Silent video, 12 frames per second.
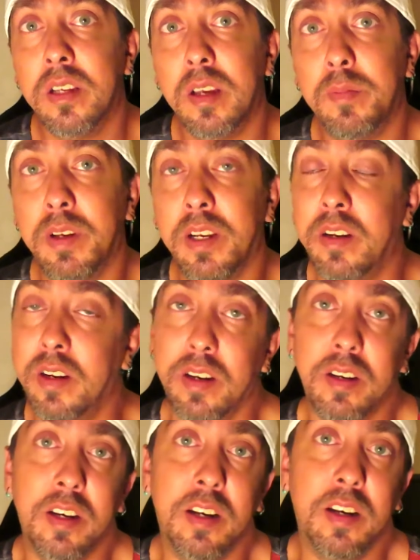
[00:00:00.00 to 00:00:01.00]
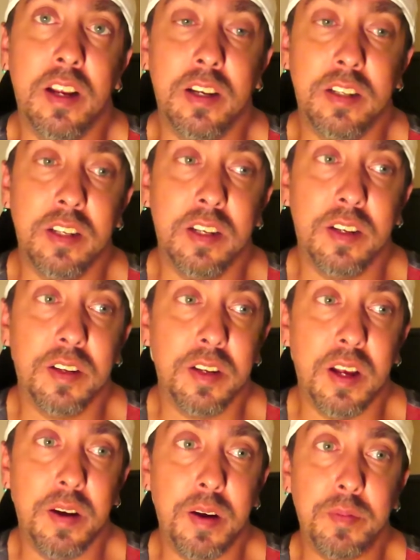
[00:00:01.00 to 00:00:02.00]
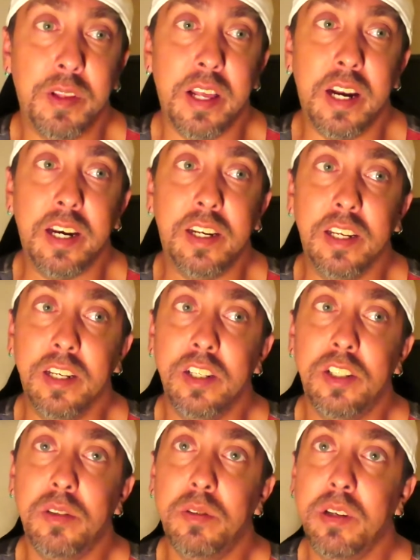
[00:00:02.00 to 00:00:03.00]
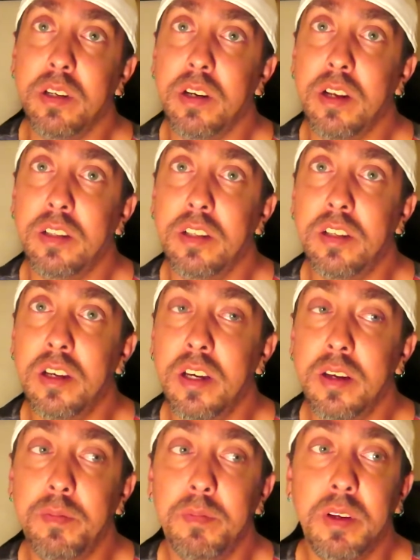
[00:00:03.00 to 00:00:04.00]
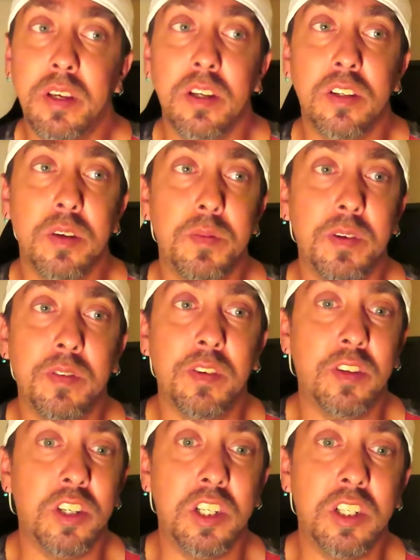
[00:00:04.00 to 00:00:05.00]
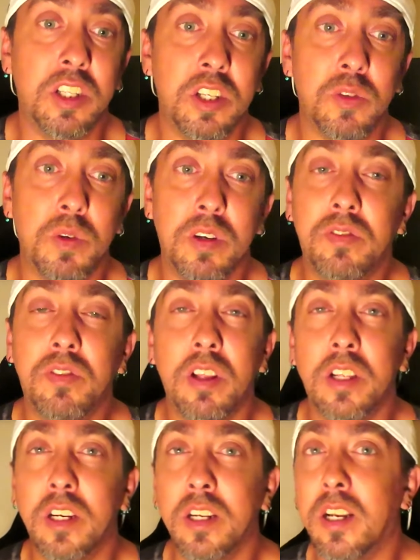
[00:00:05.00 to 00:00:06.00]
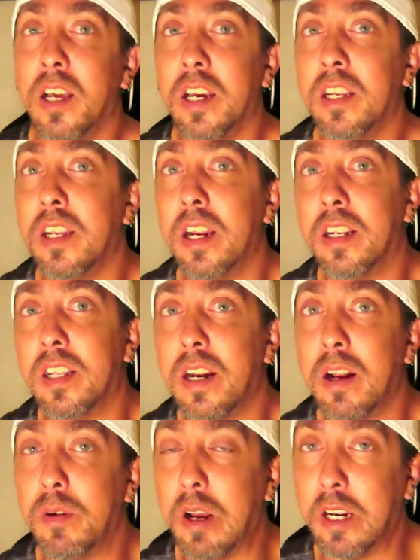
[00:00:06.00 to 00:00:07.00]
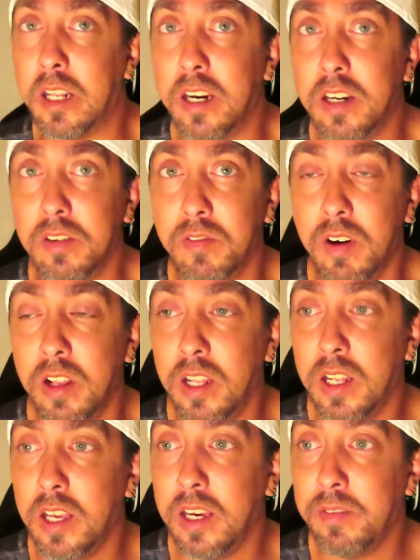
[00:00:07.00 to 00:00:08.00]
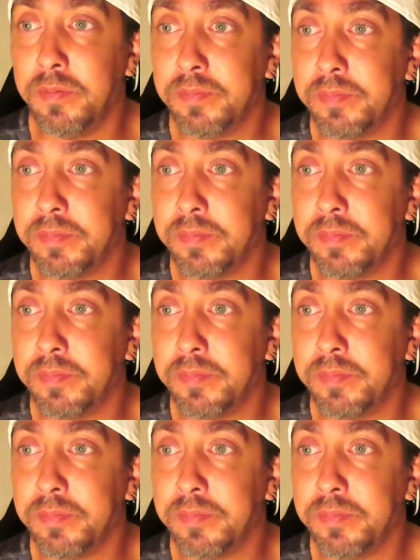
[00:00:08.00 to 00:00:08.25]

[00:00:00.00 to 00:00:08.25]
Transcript: I mean, not, I'm glad I didn't do it at the time because I mean, certain things wouldn't have fallen in line that, that I, I needed to fall in line.